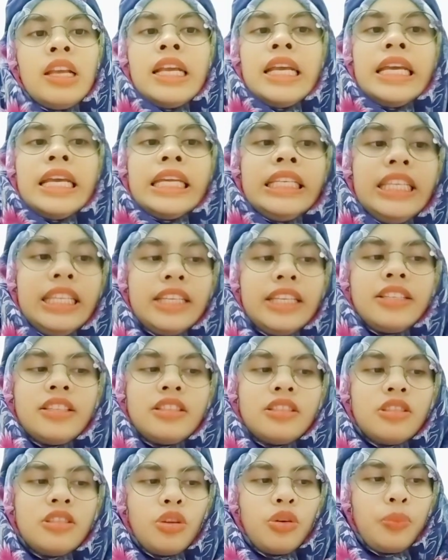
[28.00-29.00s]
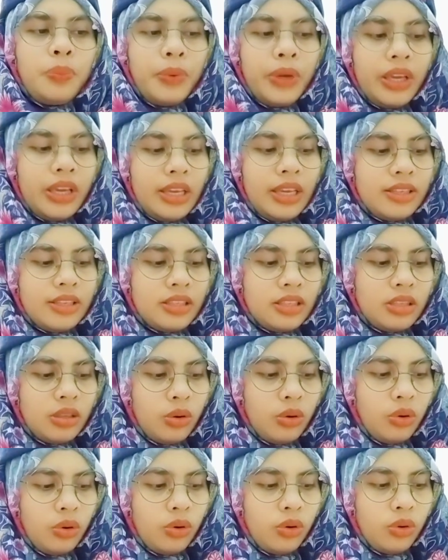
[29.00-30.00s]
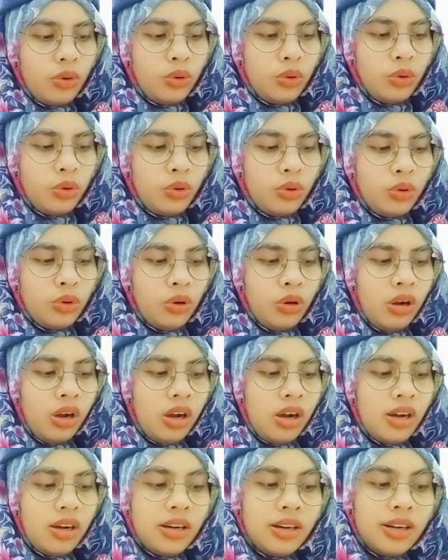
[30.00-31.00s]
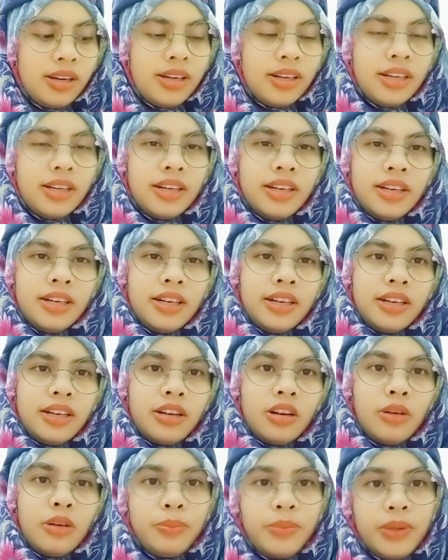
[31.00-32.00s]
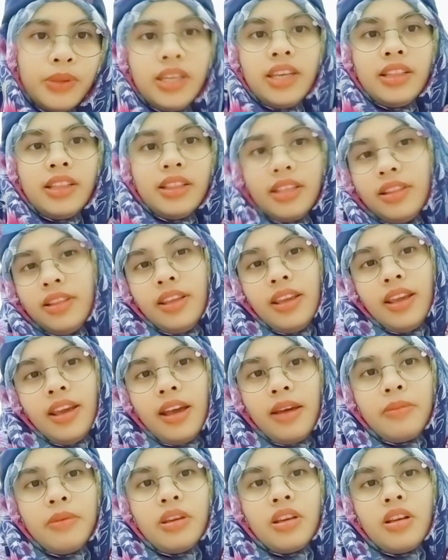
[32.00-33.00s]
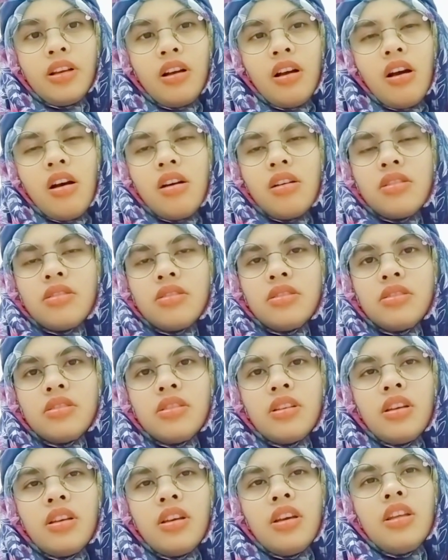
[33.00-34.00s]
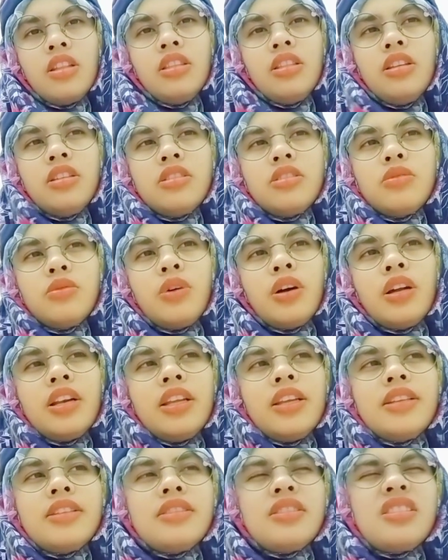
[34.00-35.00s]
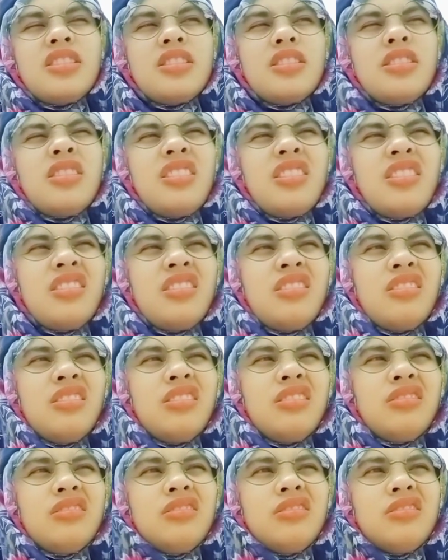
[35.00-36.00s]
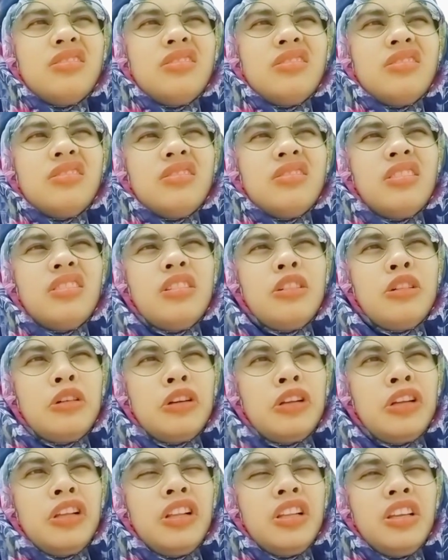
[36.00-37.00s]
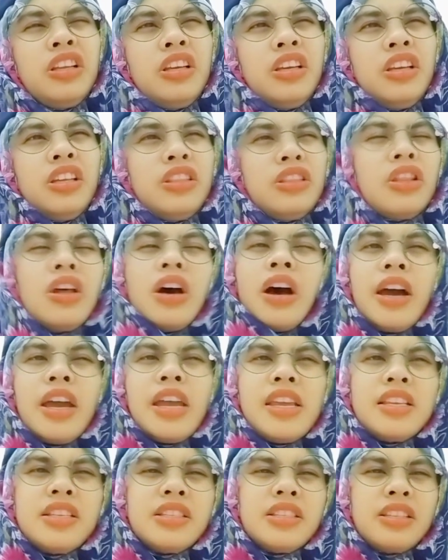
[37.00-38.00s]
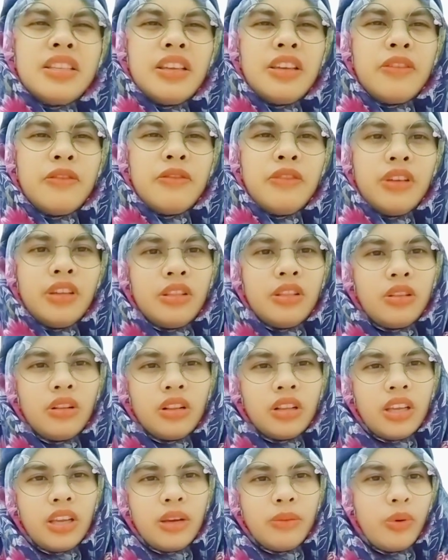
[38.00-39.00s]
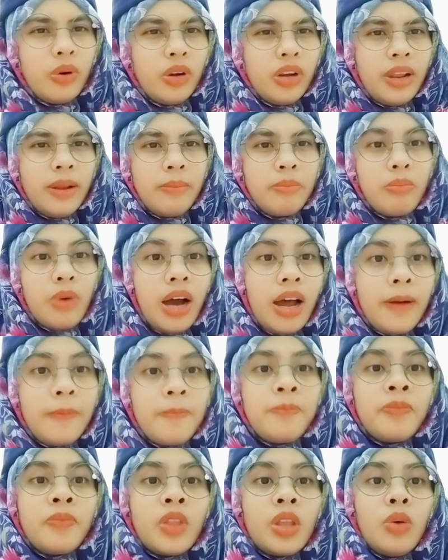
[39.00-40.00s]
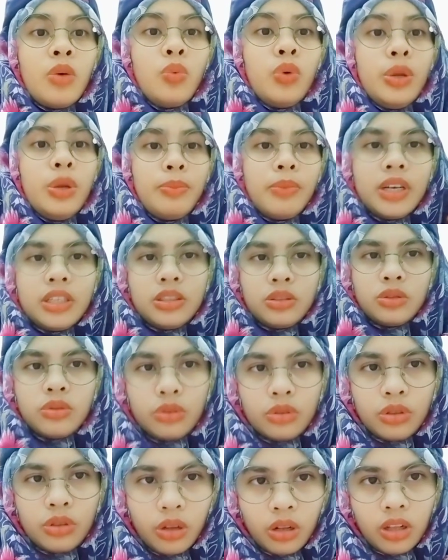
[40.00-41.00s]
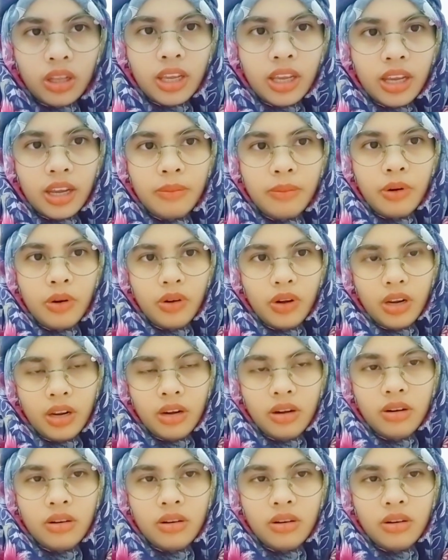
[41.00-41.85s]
This topic is so complicated, yeah, because this one it's not really nice if we talking about that, but we must to talking about that.